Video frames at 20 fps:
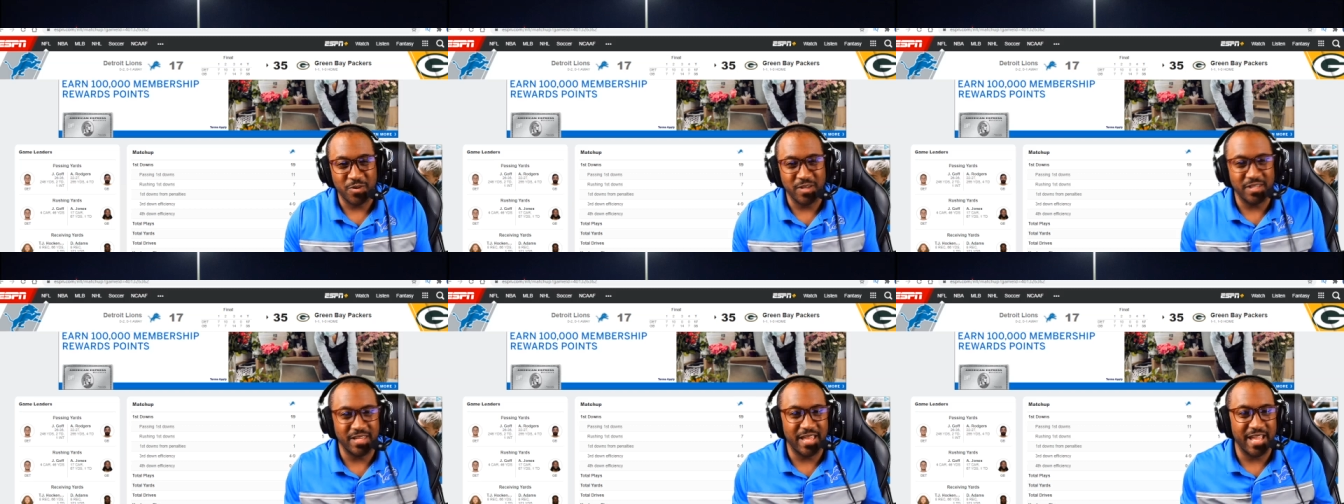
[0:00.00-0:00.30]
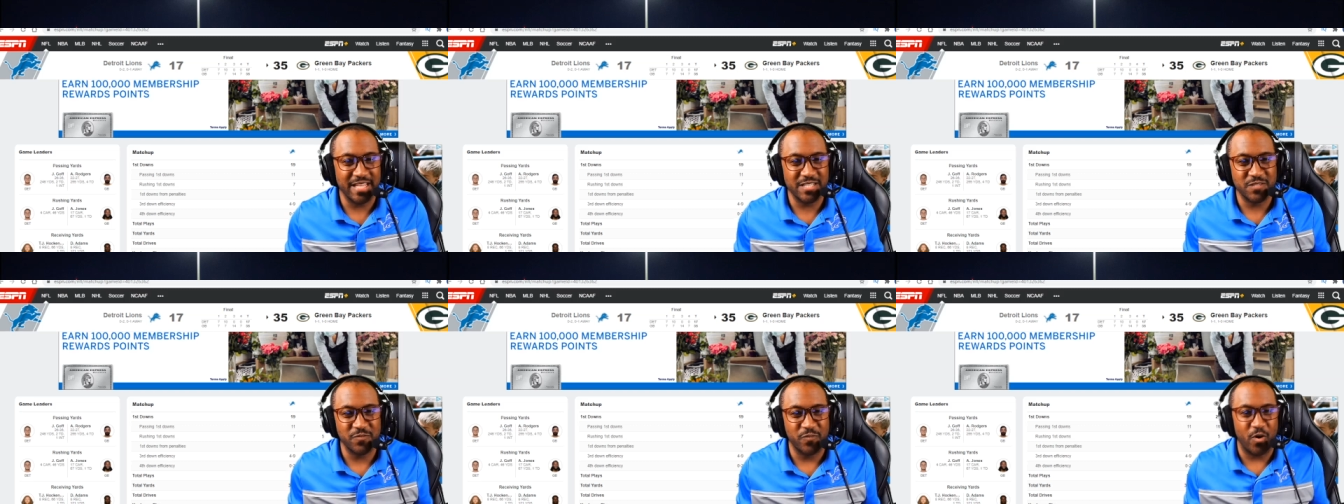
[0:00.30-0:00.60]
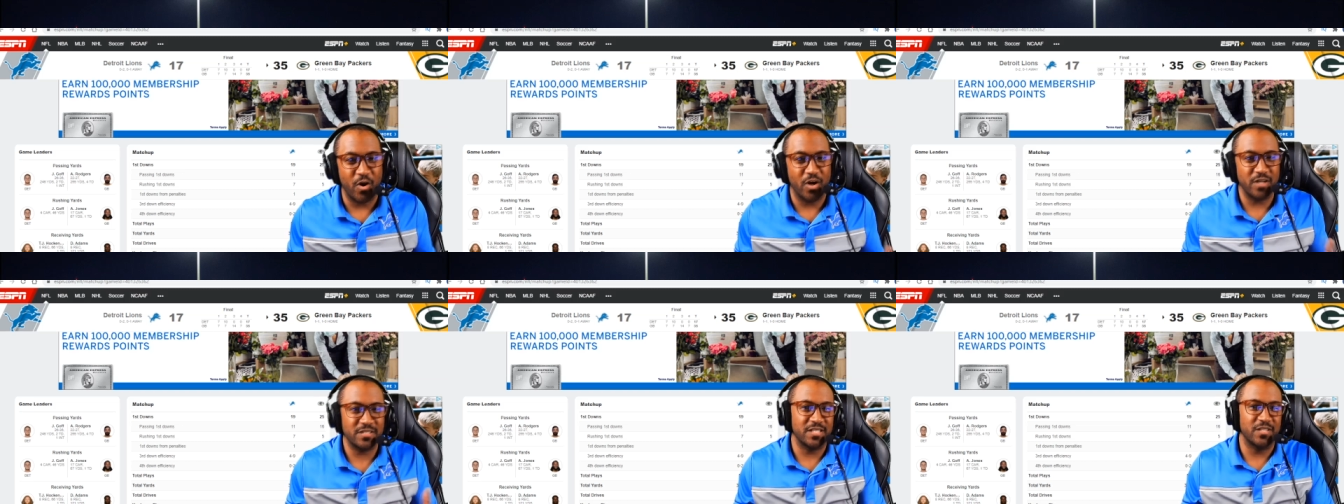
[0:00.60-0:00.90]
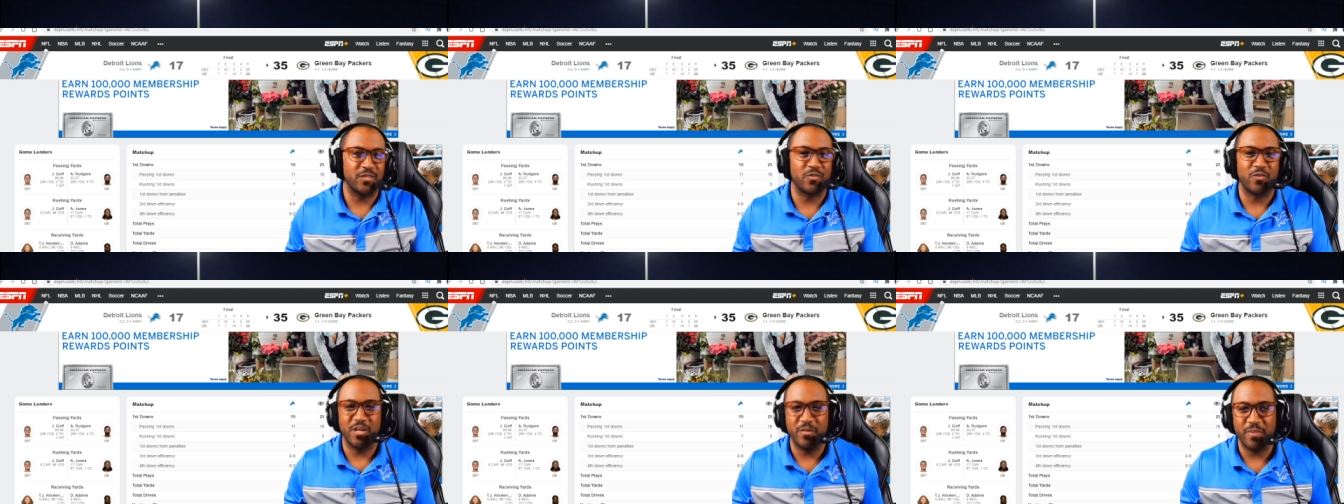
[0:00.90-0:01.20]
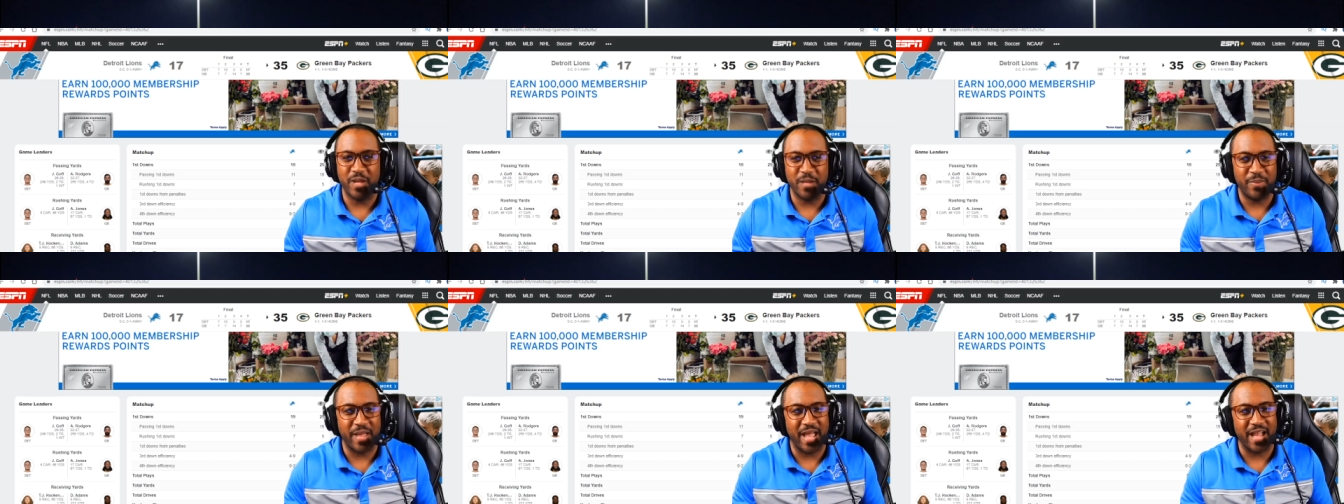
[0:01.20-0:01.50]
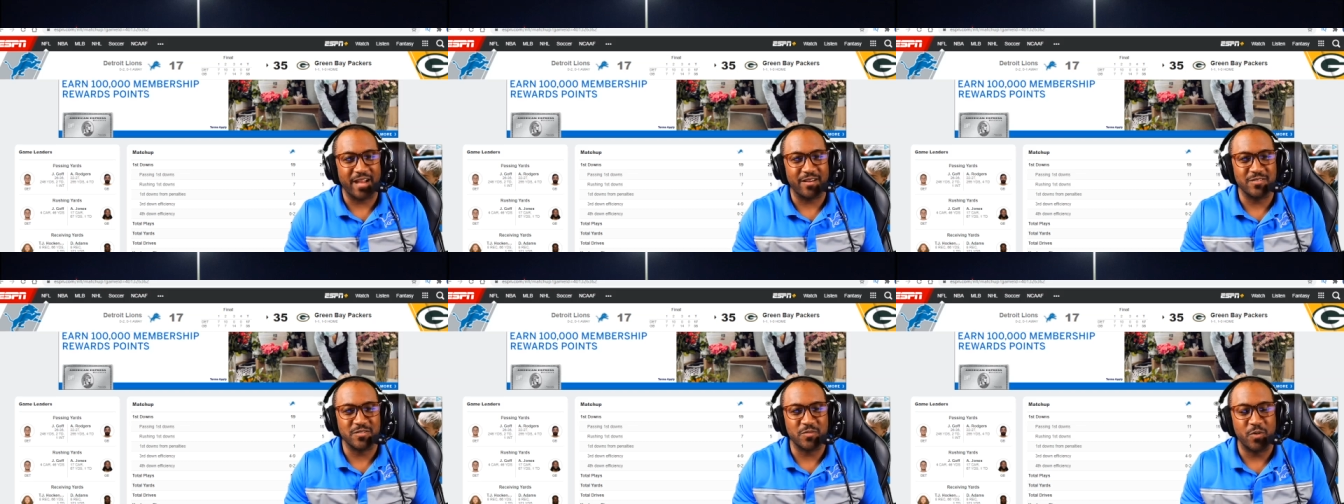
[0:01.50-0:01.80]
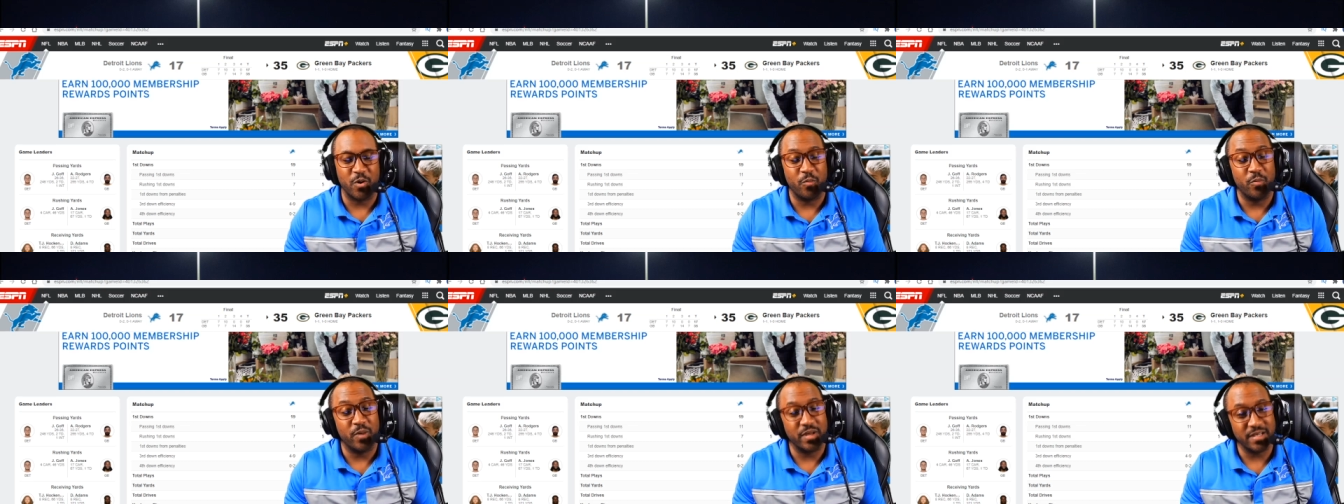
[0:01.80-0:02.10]
Detroit Lions fall to the Green Bay
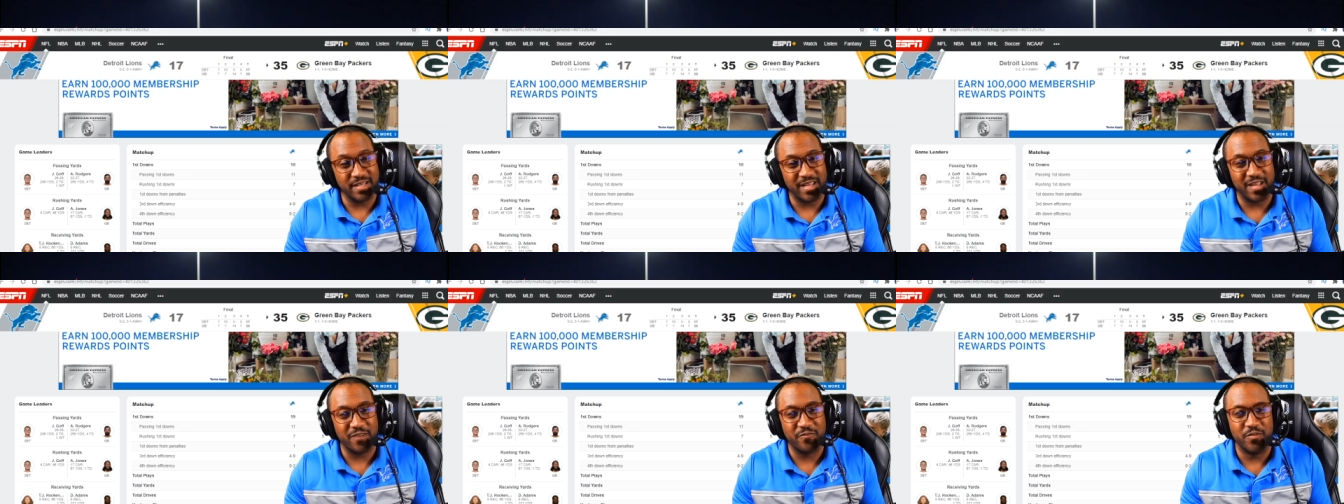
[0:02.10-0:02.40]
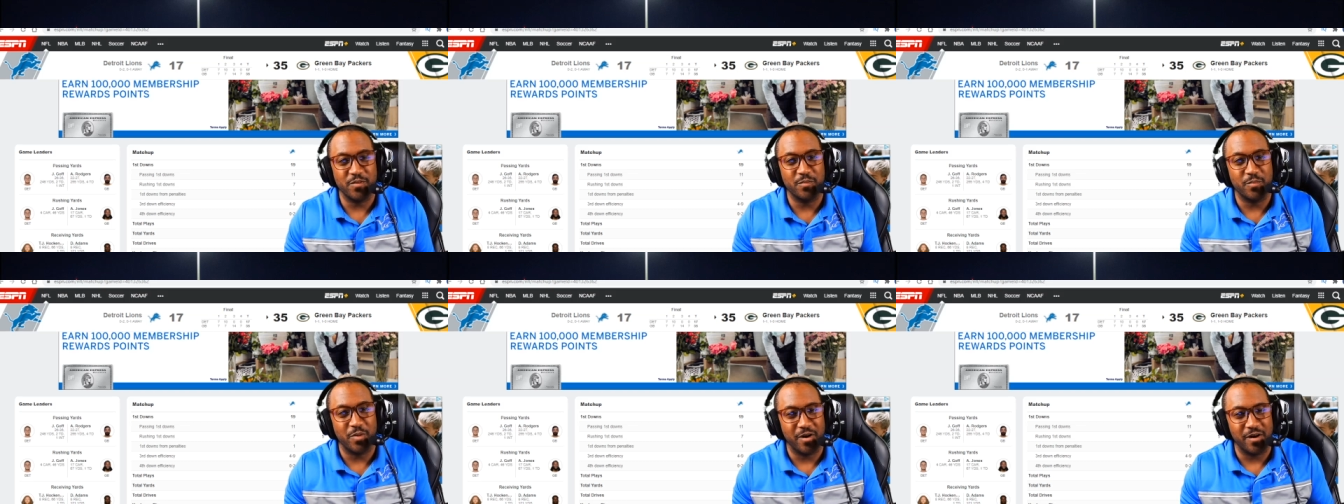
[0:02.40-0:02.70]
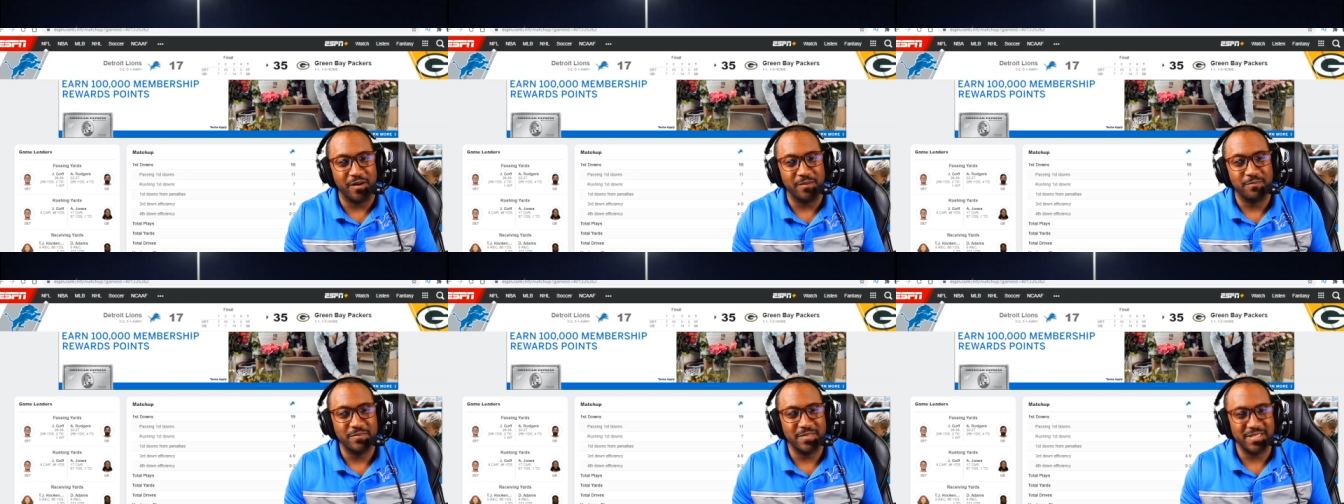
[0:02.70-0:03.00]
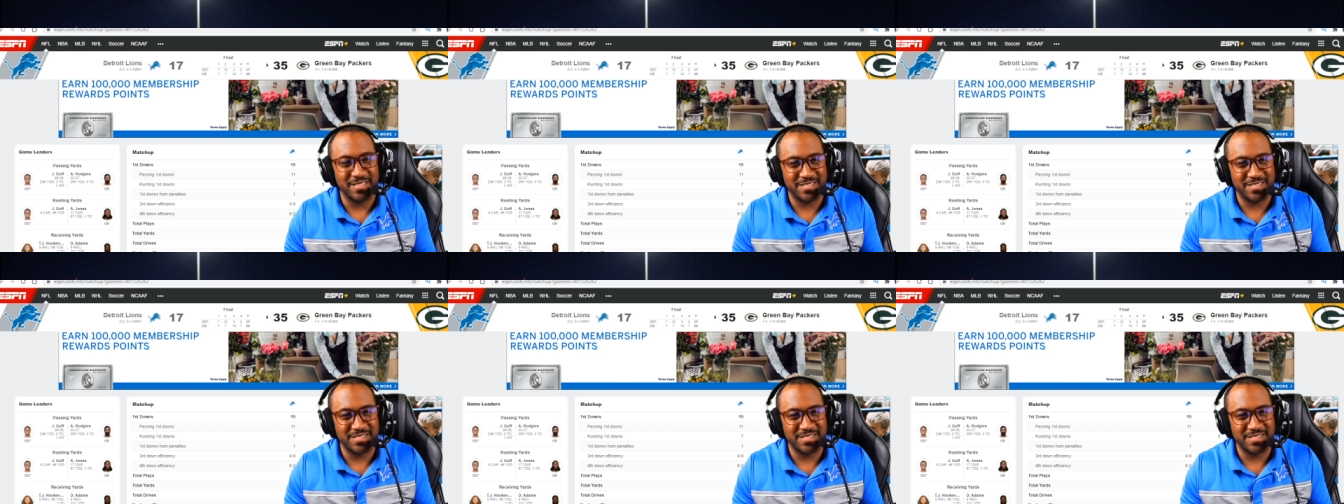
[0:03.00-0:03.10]
Packers on Monday Night Football.